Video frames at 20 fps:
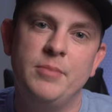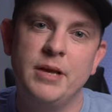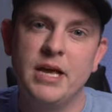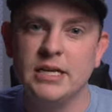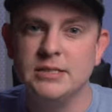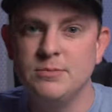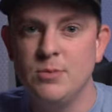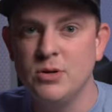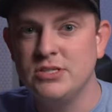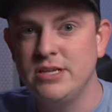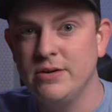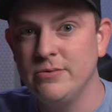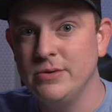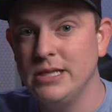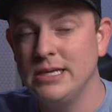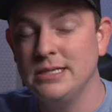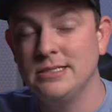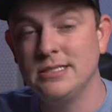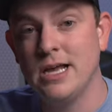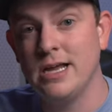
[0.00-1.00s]
Because most
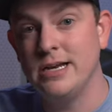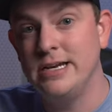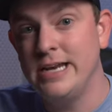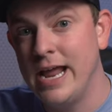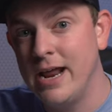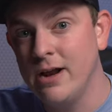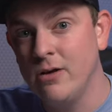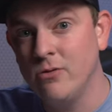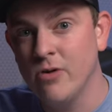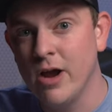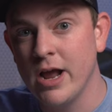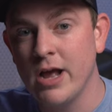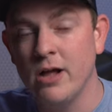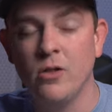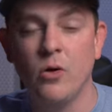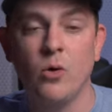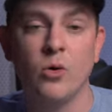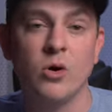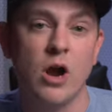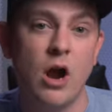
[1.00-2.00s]
everything is on NATO
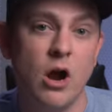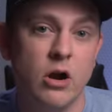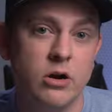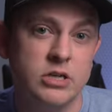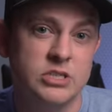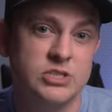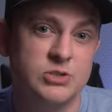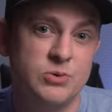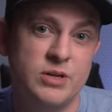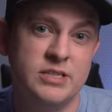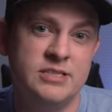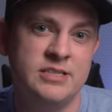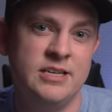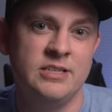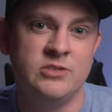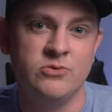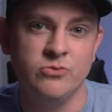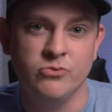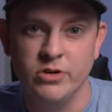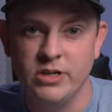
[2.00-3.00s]
rail or Arca Swiss,
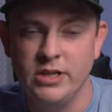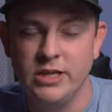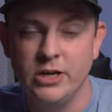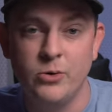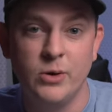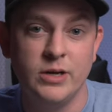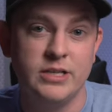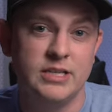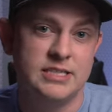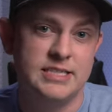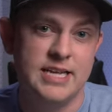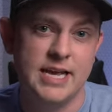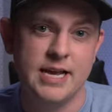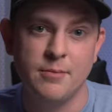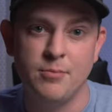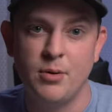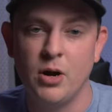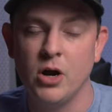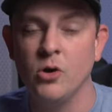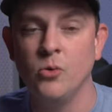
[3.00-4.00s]
it's really quick to take
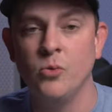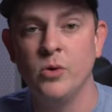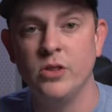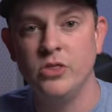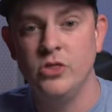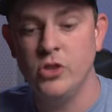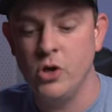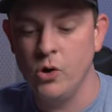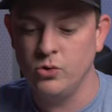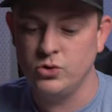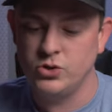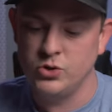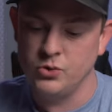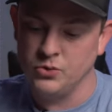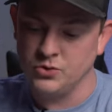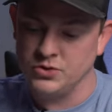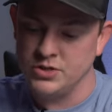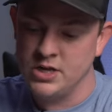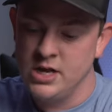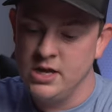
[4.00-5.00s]
apart with no
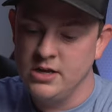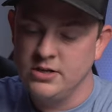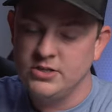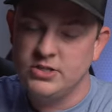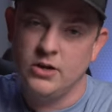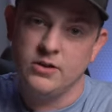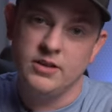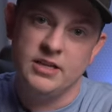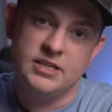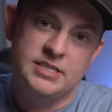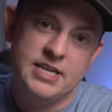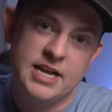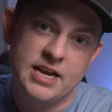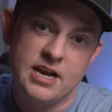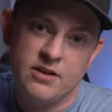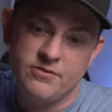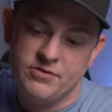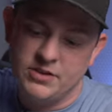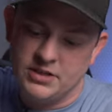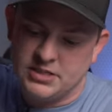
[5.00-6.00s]
tools. So let's take
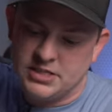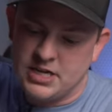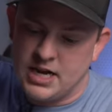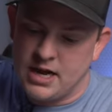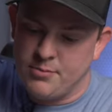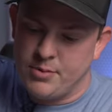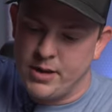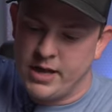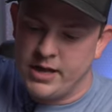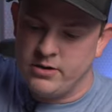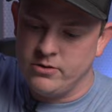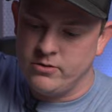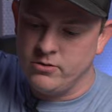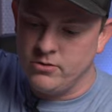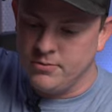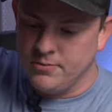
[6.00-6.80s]
off this top handle.